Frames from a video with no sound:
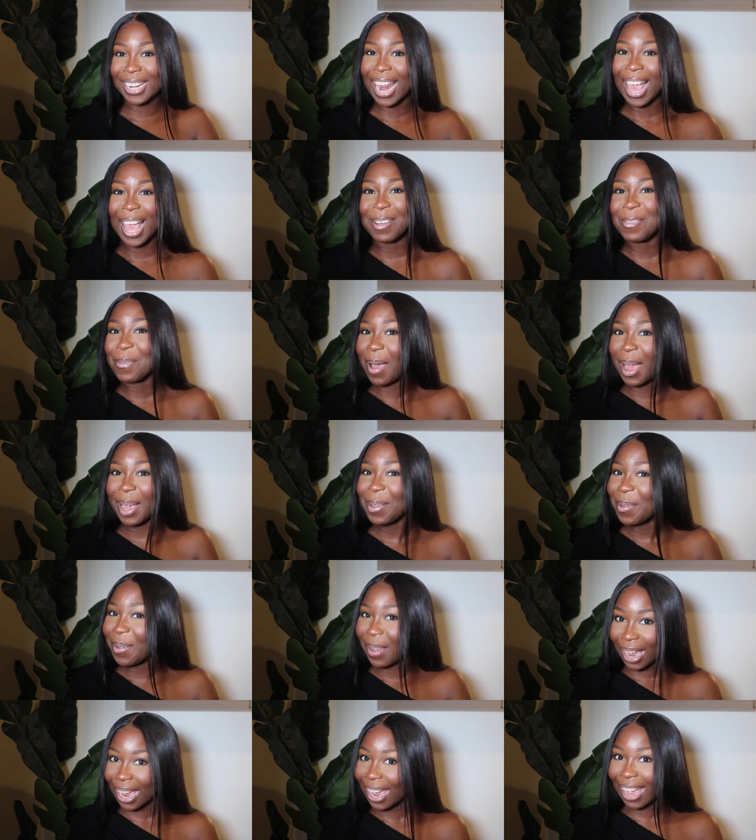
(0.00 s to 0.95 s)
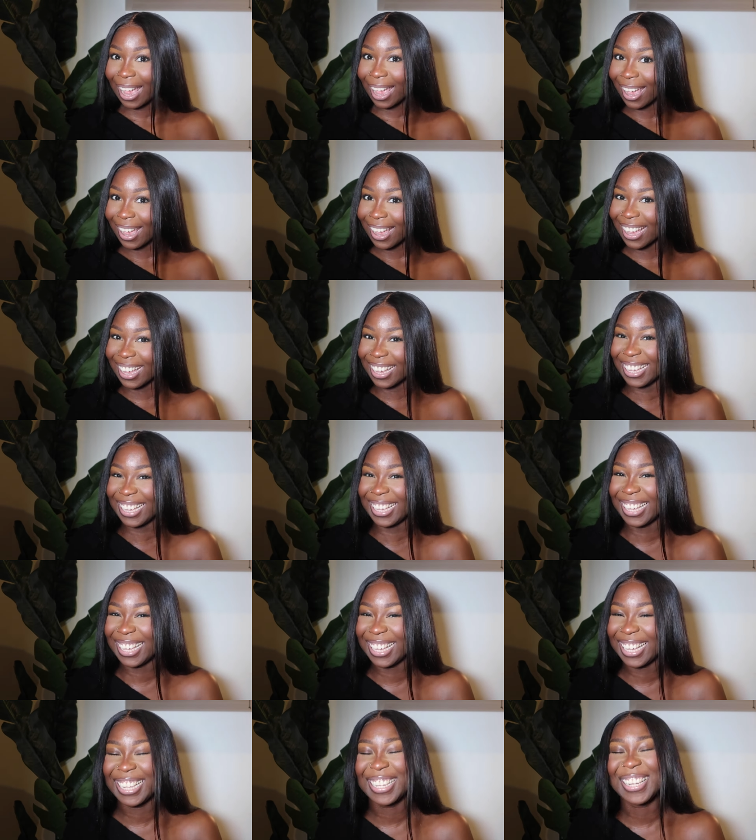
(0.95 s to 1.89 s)
Like, why are you
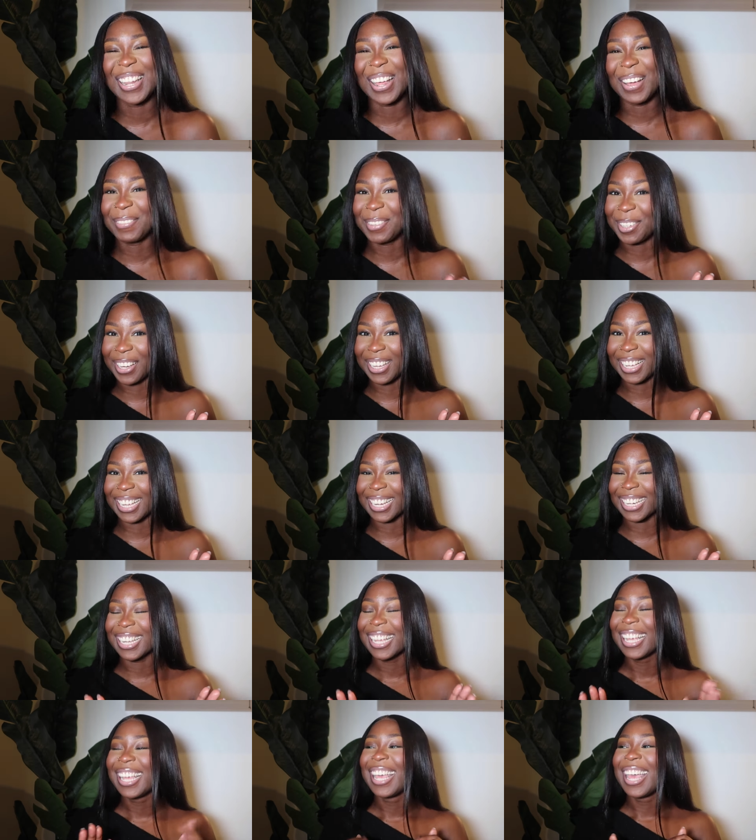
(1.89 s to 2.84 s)
here? No, I'm joking.